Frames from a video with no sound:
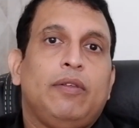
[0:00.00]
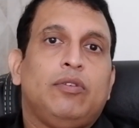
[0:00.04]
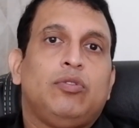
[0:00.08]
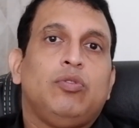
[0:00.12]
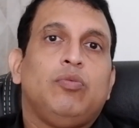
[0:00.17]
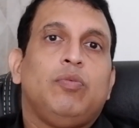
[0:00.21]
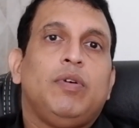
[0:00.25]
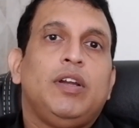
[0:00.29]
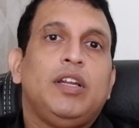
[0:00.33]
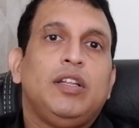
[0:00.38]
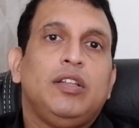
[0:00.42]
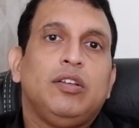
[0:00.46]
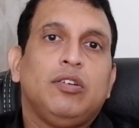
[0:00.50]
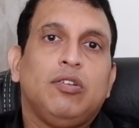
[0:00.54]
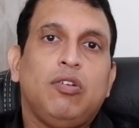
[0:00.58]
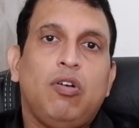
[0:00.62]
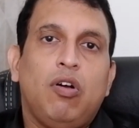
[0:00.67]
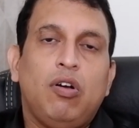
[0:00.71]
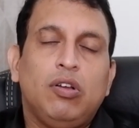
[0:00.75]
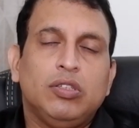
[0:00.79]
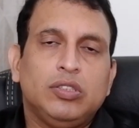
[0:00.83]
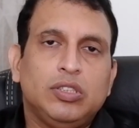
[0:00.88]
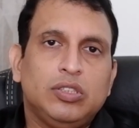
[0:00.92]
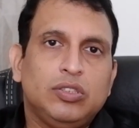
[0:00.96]
So what are the
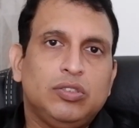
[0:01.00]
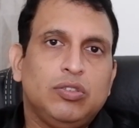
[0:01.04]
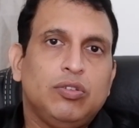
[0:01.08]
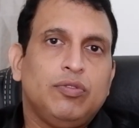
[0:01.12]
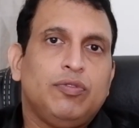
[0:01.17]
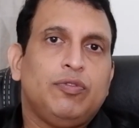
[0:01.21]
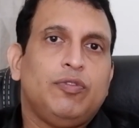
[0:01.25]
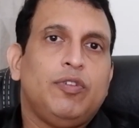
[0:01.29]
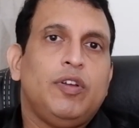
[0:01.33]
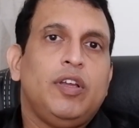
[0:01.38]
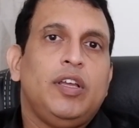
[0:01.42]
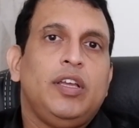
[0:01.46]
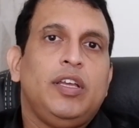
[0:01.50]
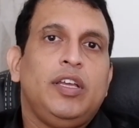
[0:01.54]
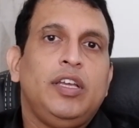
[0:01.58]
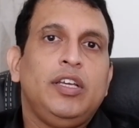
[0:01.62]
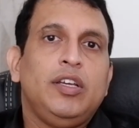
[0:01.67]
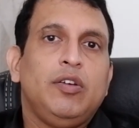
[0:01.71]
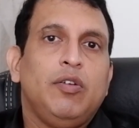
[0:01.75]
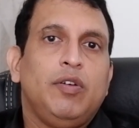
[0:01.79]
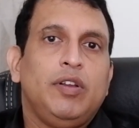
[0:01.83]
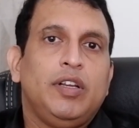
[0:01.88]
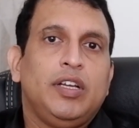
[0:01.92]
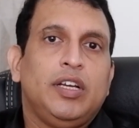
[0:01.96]
causes of
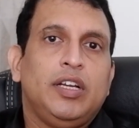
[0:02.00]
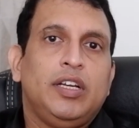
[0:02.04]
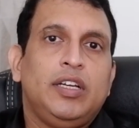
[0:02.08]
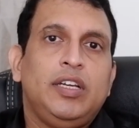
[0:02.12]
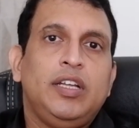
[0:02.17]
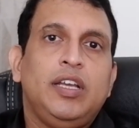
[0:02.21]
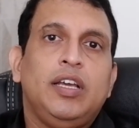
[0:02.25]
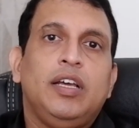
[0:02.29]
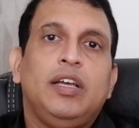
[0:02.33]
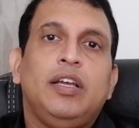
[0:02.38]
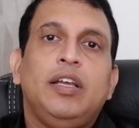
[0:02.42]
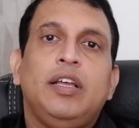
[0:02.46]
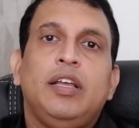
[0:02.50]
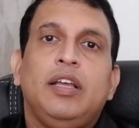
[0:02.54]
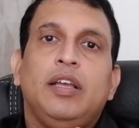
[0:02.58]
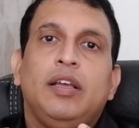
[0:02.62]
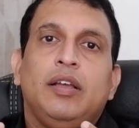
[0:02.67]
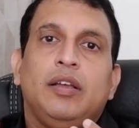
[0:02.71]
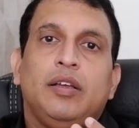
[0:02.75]
inguinal hernia?